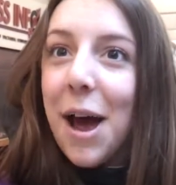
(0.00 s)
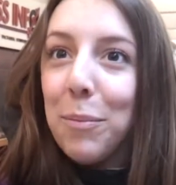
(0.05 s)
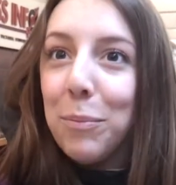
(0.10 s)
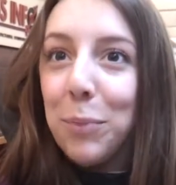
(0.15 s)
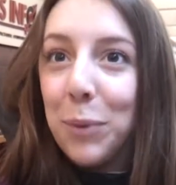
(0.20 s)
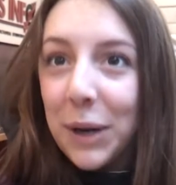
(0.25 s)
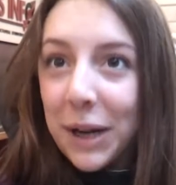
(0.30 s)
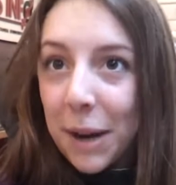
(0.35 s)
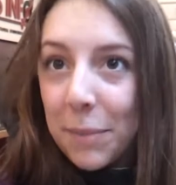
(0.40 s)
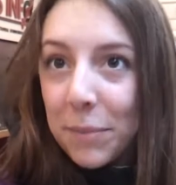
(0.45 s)

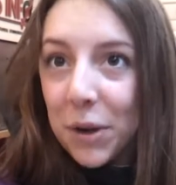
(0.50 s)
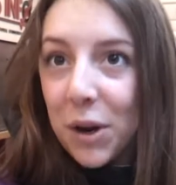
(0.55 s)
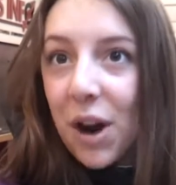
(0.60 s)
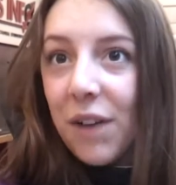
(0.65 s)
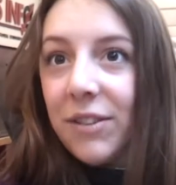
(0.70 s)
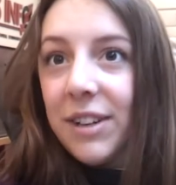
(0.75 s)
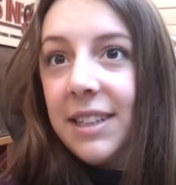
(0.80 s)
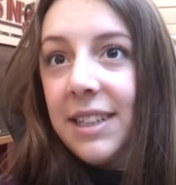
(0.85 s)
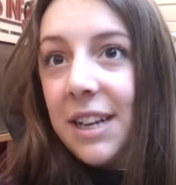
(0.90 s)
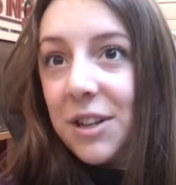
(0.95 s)
bring up the
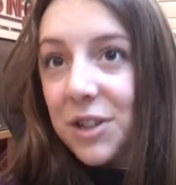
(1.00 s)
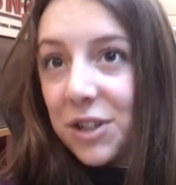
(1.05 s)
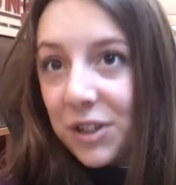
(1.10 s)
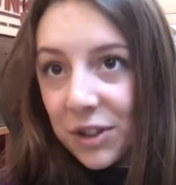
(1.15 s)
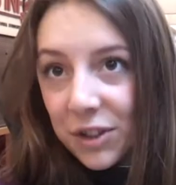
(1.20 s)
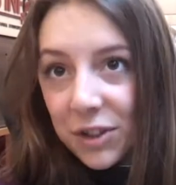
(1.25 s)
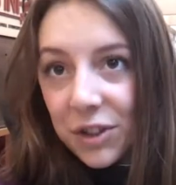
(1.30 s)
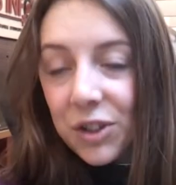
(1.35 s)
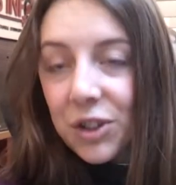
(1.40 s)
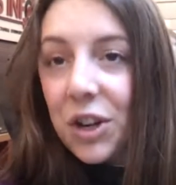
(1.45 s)

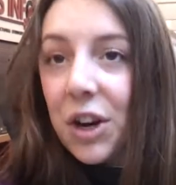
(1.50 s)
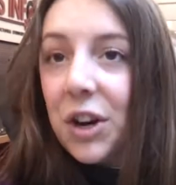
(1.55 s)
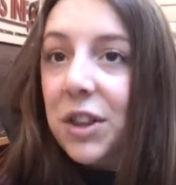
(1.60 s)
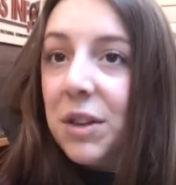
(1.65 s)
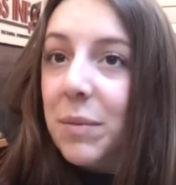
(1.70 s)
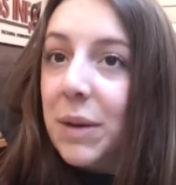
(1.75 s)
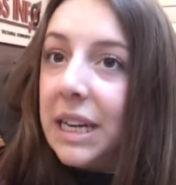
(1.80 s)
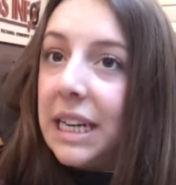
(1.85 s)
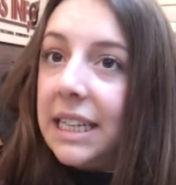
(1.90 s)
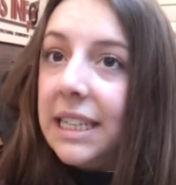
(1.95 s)
conversations and
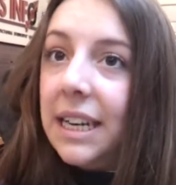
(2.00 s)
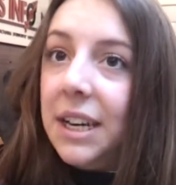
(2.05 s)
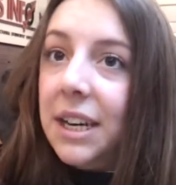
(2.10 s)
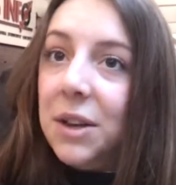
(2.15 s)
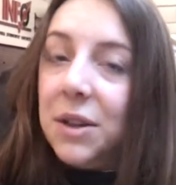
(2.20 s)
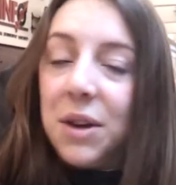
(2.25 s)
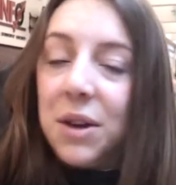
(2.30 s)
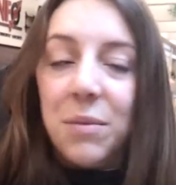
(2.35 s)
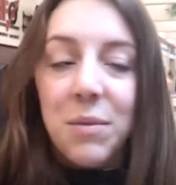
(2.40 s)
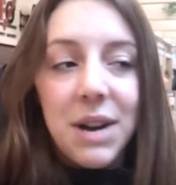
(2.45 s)
start them and
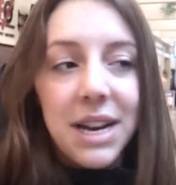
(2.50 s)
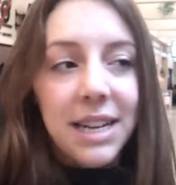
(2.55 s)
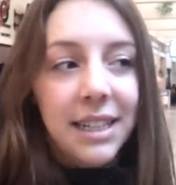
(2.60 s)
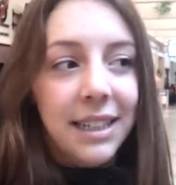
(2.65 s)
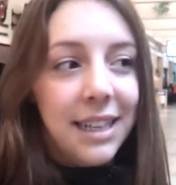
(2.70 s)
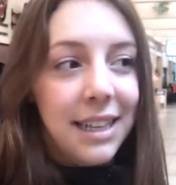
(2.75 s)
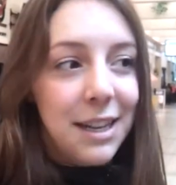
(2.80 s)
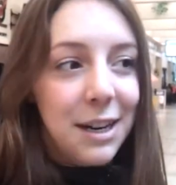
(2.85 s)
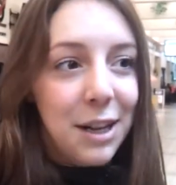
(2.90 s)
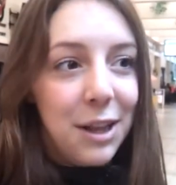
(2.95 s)
continue them, and I
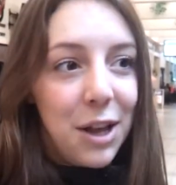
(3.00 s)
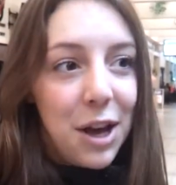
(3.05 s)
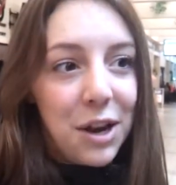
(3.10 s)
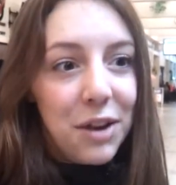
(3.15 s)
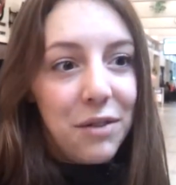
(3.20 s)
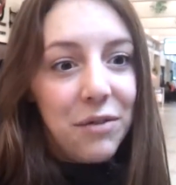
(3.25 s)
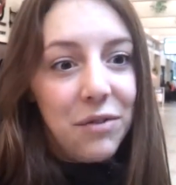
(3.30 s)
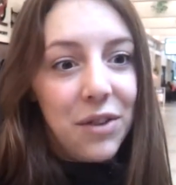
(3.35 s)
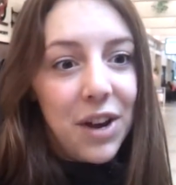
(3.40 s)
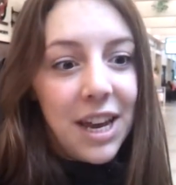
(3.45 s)
see that a
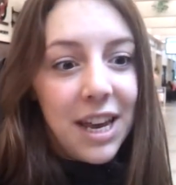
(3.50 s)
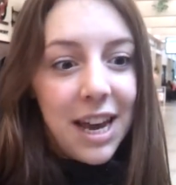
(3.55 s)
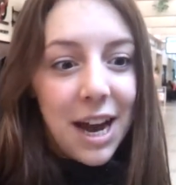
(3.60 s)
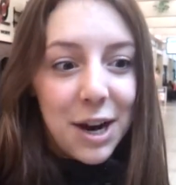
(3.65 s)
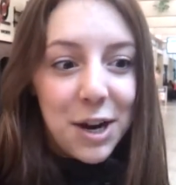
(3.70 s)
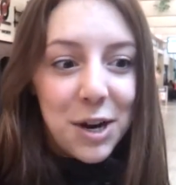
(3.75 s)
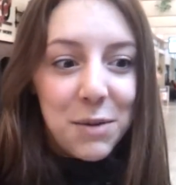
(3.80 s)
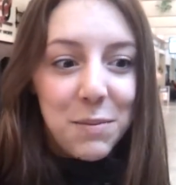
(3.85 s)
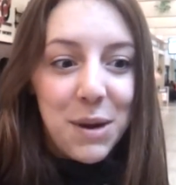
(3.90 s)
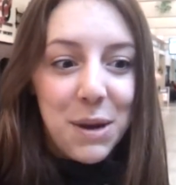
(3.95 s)
lot of
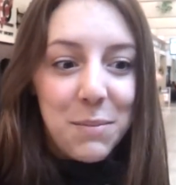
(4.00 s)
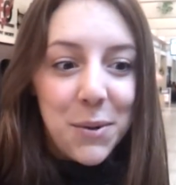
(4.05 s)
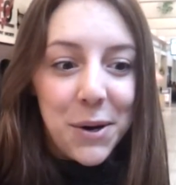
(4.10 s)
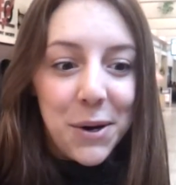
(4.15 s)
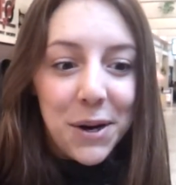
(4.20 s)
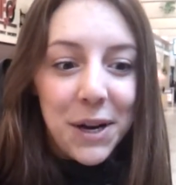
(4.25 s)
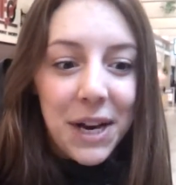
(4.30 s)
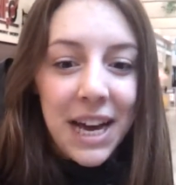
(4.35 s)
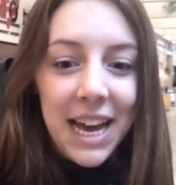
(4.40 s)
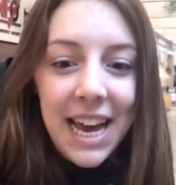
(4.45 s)
younger
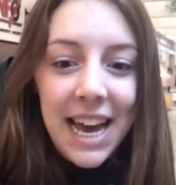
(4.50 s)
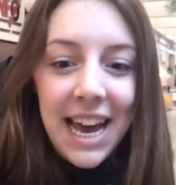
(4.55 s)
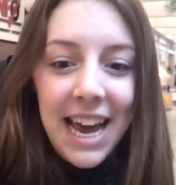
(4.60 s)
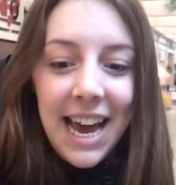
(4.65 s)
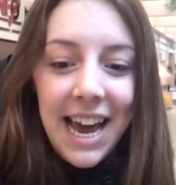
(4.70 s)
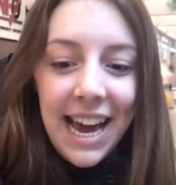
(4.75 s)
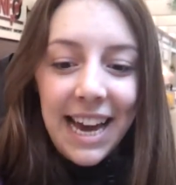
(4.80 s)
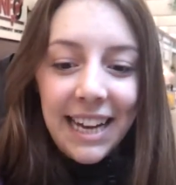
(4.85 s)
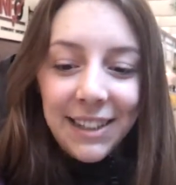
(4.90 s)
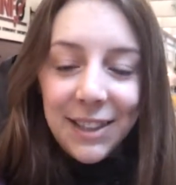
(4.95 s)
people
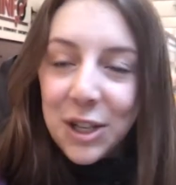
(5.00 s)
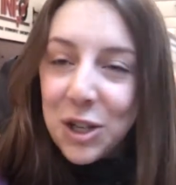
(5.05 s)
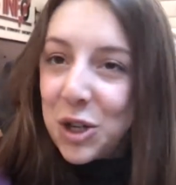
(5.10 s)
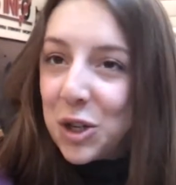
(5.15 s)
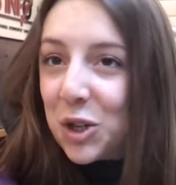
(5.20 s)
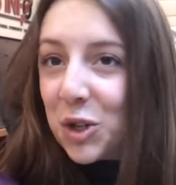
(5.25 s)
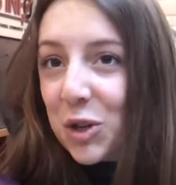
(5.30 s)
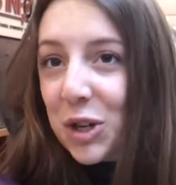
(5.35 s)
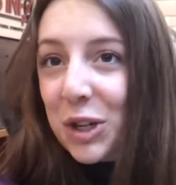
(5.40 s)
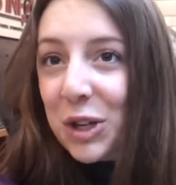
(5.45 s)
in such
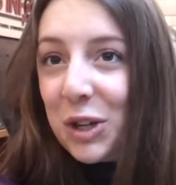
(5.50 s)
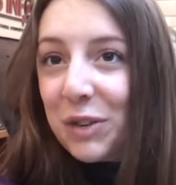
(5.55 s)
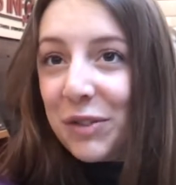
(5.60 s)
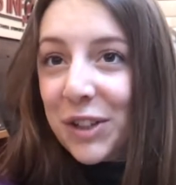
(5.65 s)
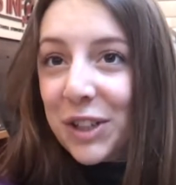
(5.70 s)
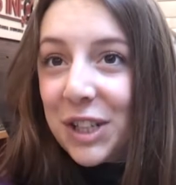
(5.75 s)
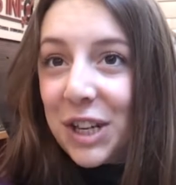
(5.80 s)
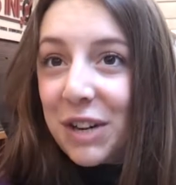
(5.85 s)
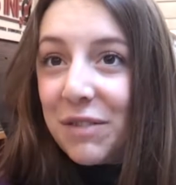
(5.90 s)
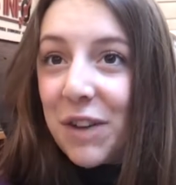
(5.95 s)
a strict
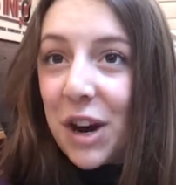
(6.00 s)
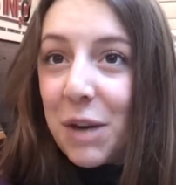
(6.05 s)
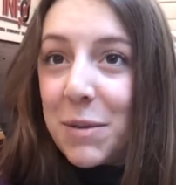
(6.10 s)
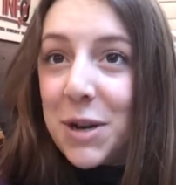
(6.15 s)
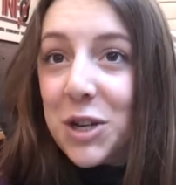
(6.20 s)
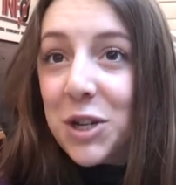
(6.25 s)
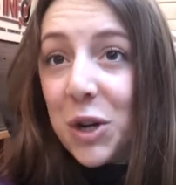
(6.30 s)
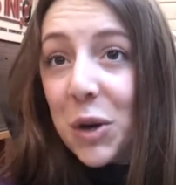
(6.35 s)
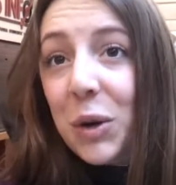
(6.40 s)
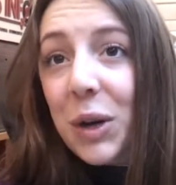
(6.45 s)
university
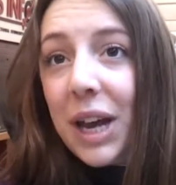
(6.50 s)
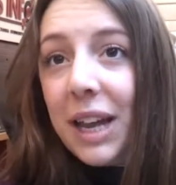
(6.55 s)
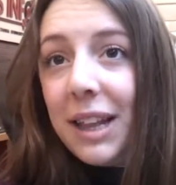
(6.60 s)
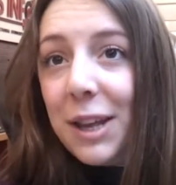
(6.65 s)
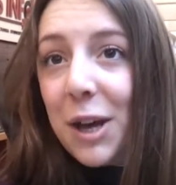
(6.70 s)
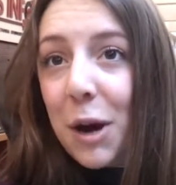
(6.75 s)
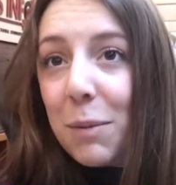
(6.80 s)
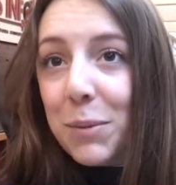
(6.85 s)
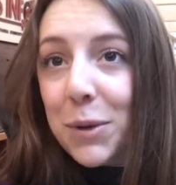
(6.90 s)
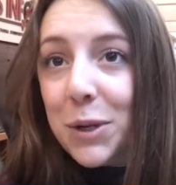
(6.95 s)
environment don't
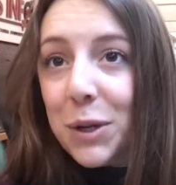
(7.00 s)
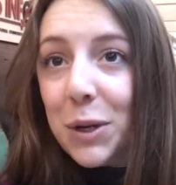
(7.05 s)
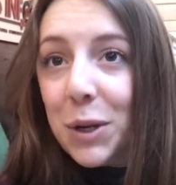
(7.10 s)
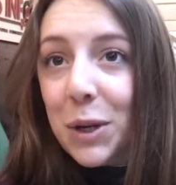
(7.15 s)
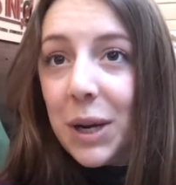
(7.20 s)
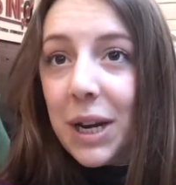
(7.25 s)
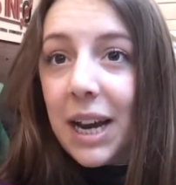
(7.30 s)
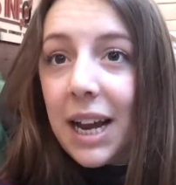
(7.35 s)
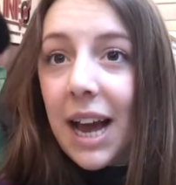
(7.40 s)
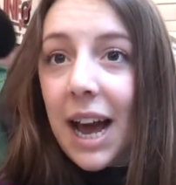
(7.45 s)
get the
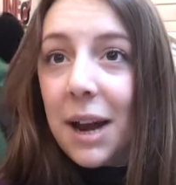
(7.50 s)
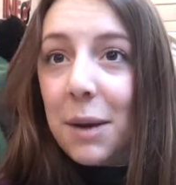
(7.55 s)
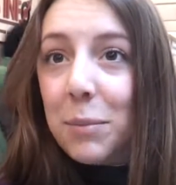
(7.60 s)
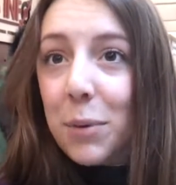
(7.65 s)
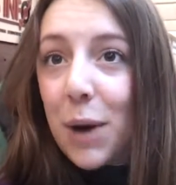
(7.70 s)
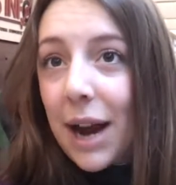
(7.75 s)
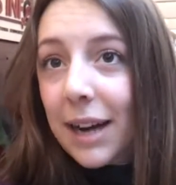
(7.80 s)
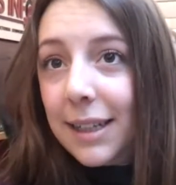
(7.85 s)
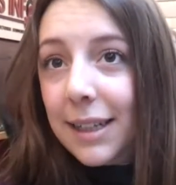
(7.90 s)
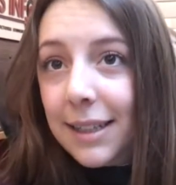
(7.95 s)
opportunity to kind of
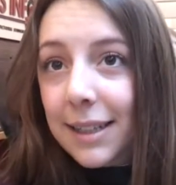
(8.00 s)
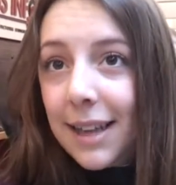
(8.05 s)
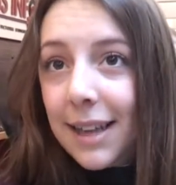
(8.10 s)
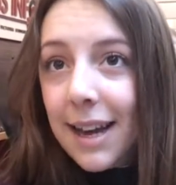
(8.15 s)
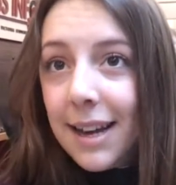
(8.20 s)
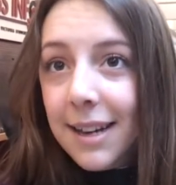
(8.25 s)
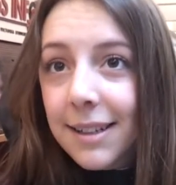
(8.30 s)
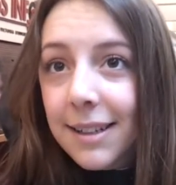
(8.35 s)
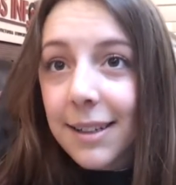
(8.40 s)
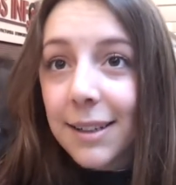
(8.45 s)
practice
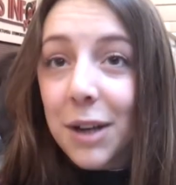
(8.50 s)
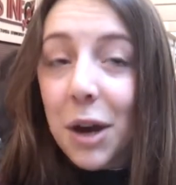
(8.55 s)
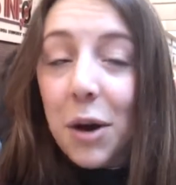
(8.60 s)
that.